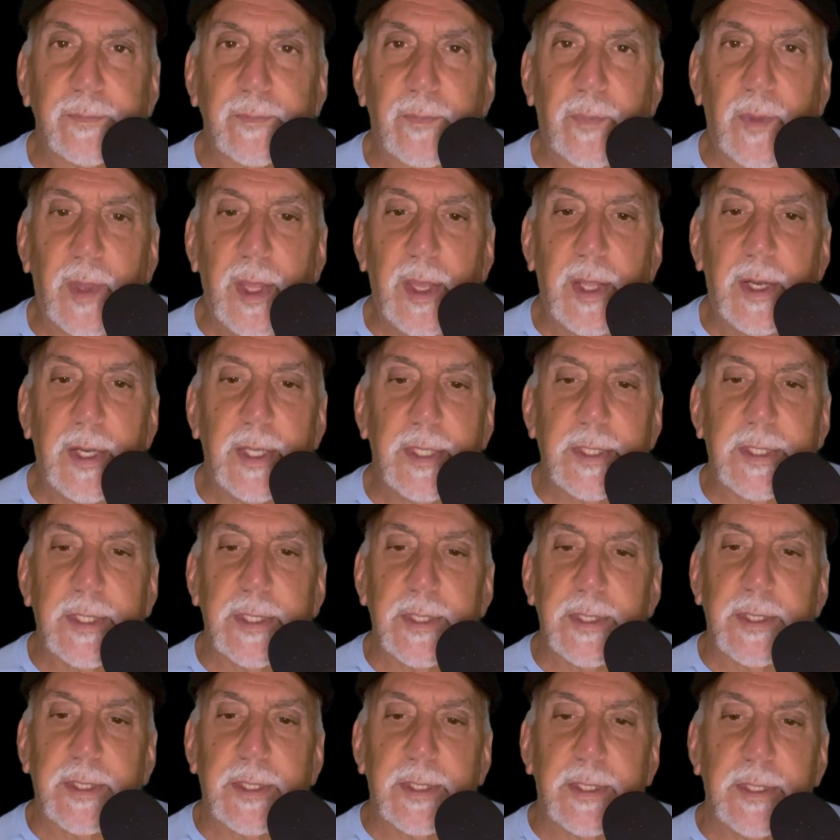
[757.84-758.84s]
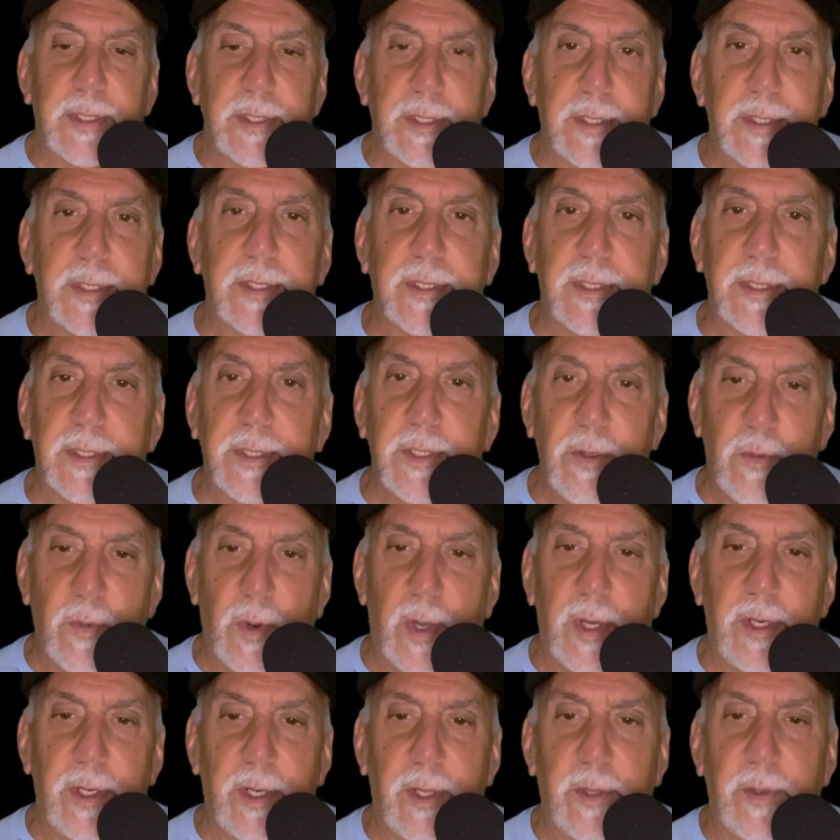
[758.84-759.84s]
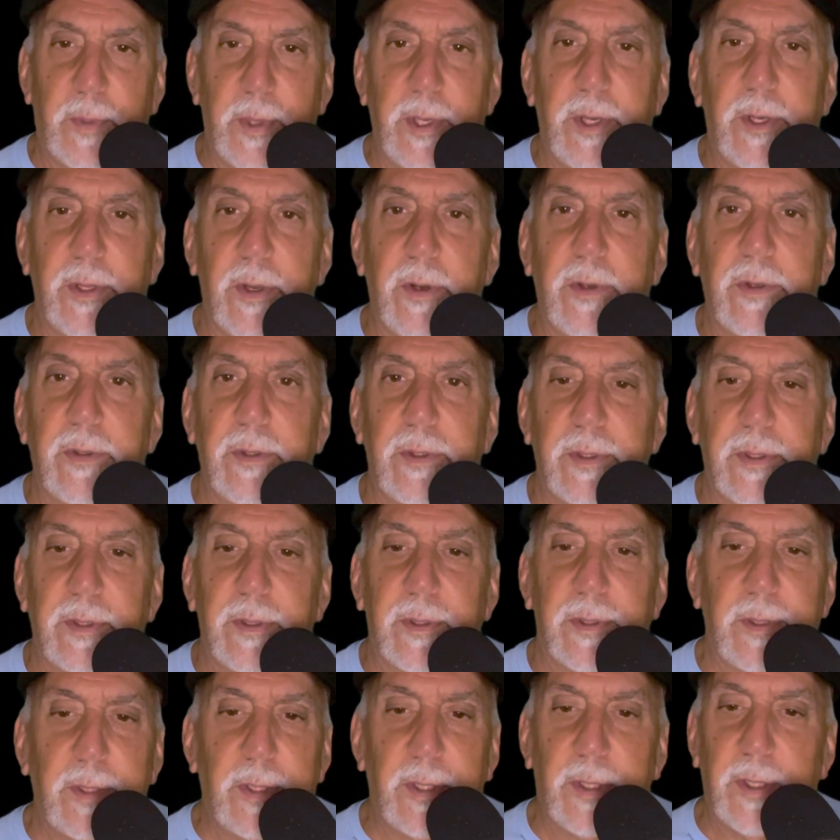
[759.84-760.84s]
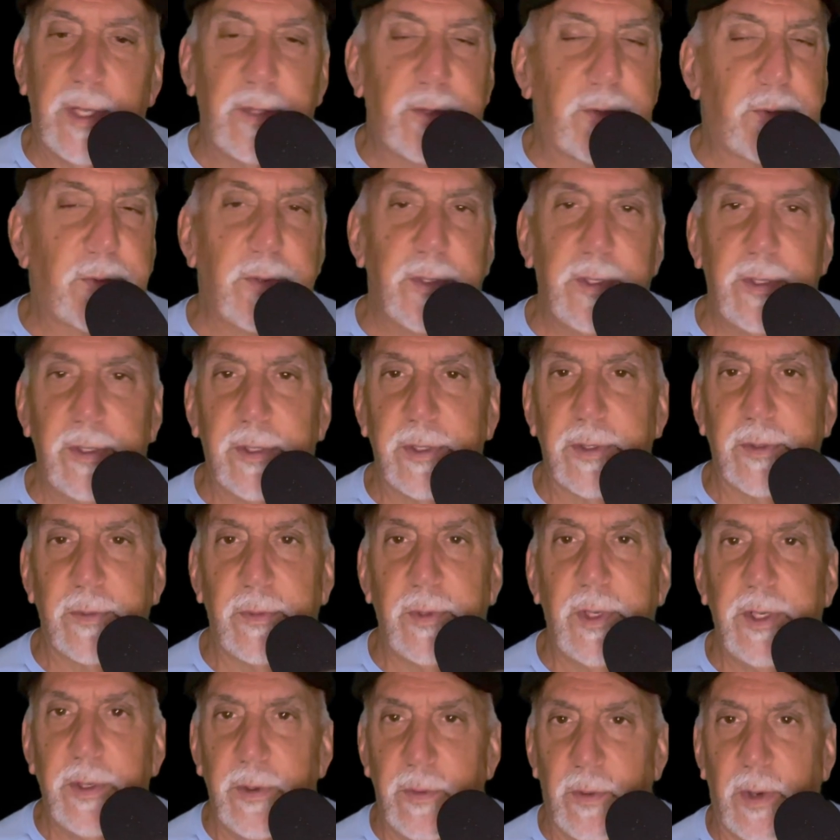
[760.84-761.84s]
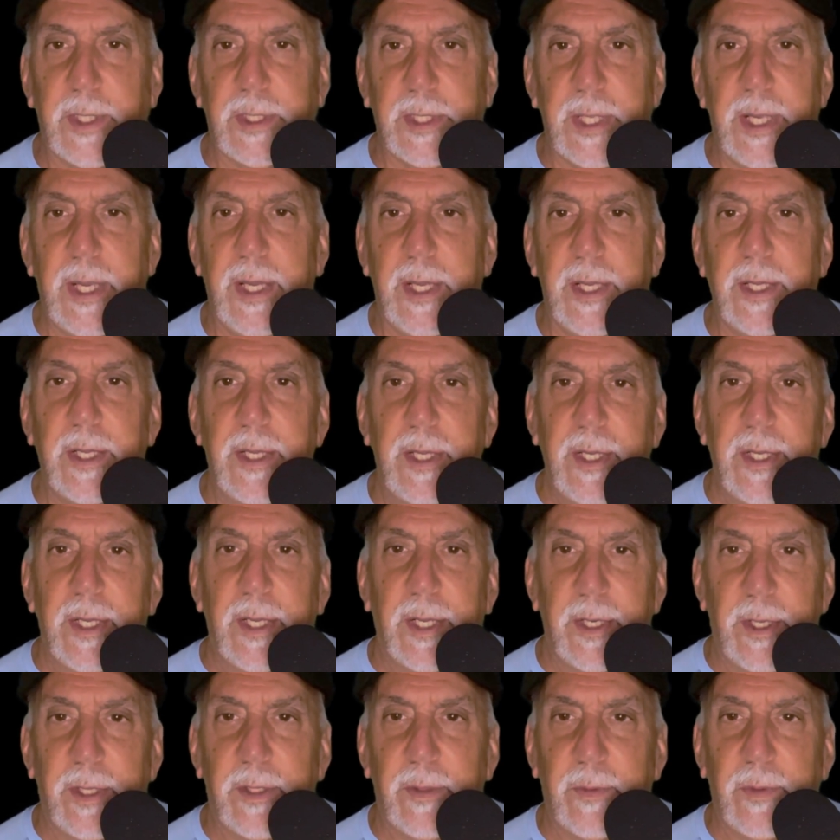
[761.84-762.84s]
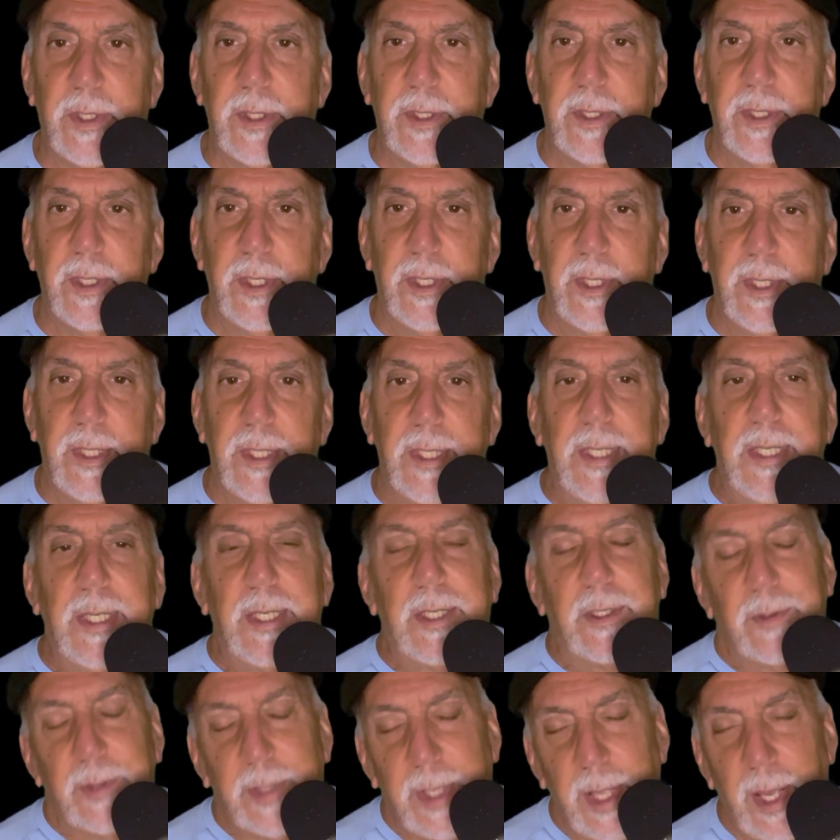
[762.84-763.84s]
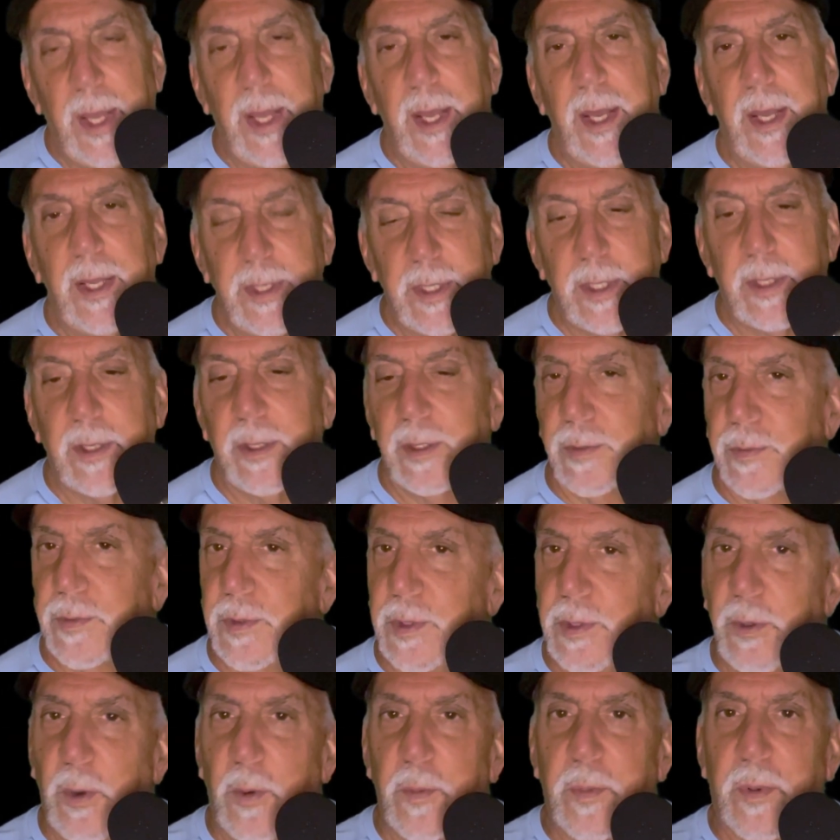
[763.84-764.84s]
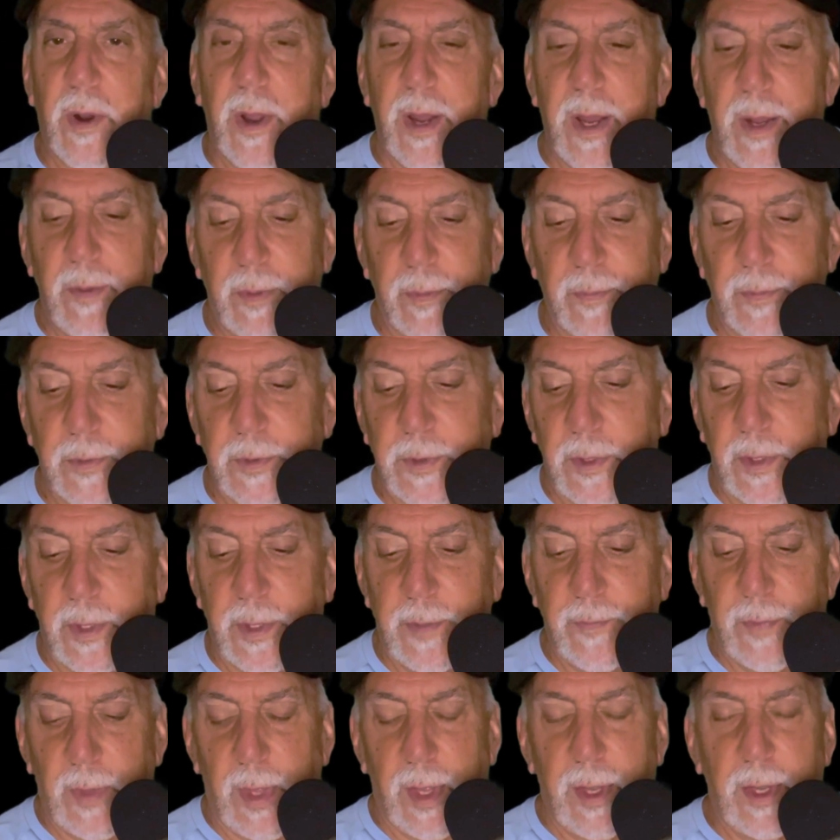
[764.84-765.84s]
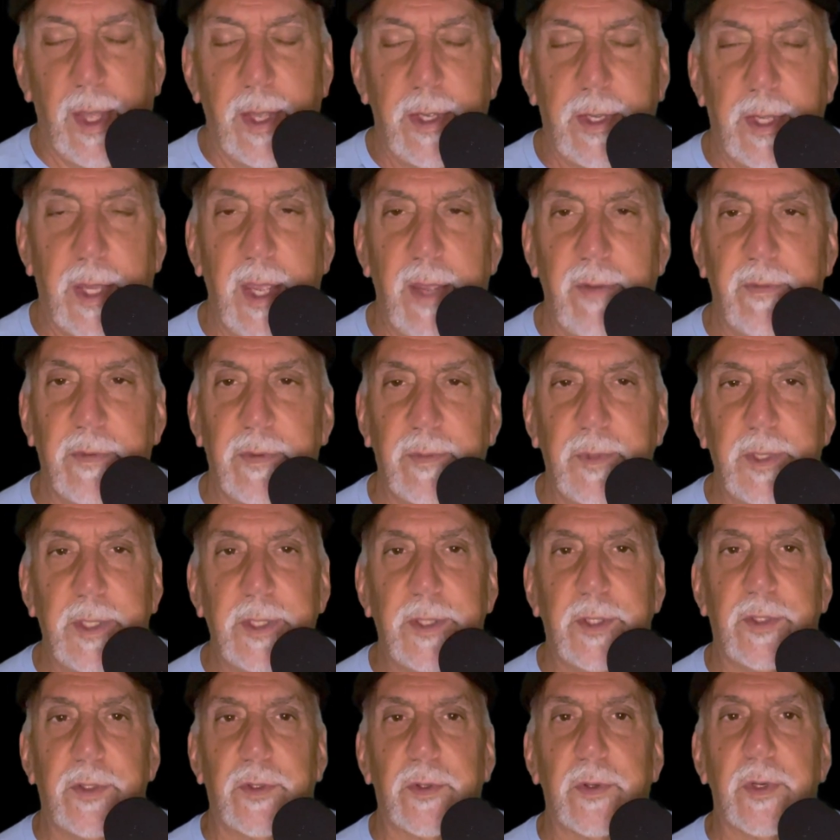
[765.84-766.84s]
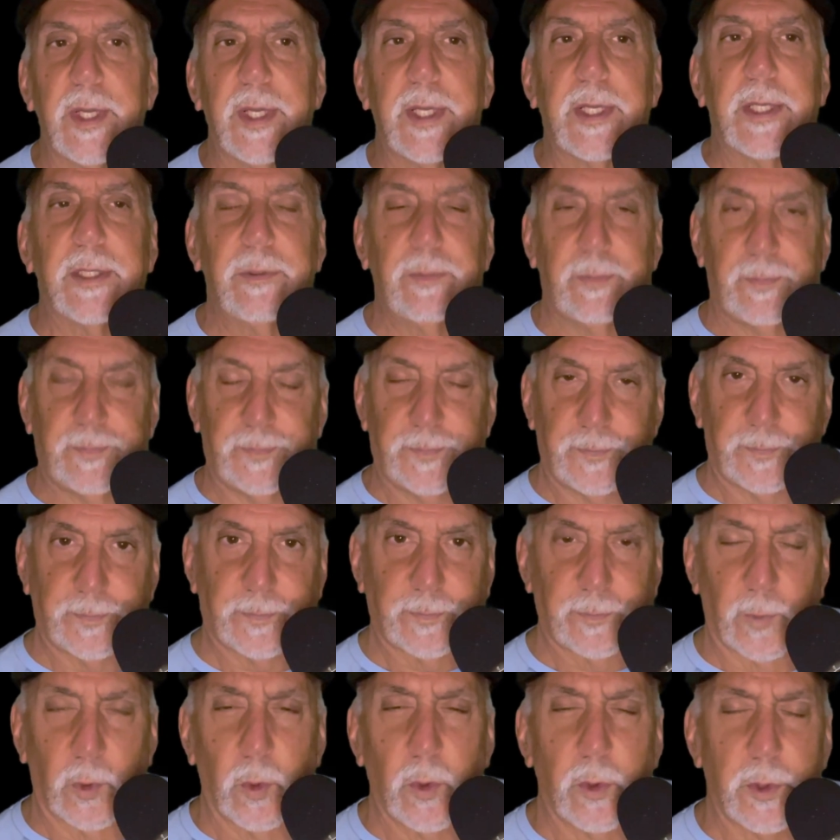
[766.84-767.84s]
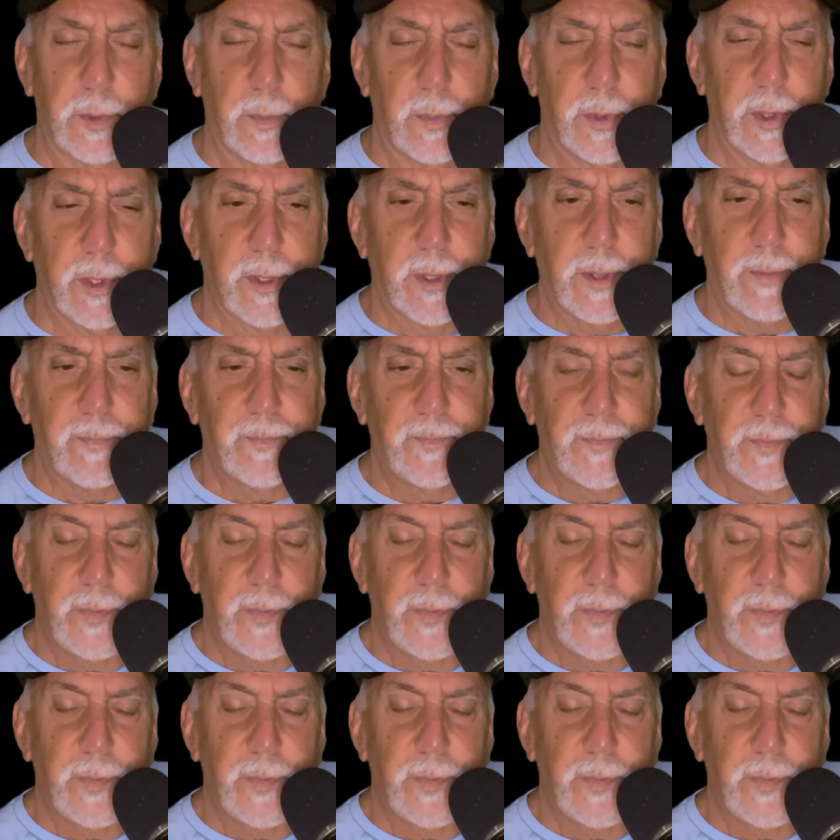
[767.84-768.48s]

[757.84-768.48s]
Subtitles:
And I said, you want another beer, though? I threw yours away. You want that? Another one? He goes, yeah, no problem. So I gave him his drink, or his beer.